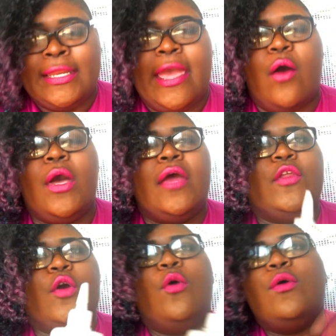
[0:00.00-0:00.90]
Now,
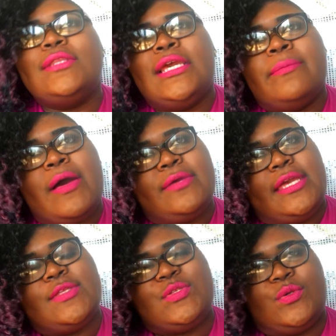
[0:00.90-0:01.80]
the cool thing about
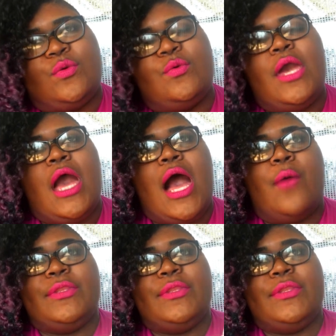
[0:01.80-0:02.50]
Cantu uh,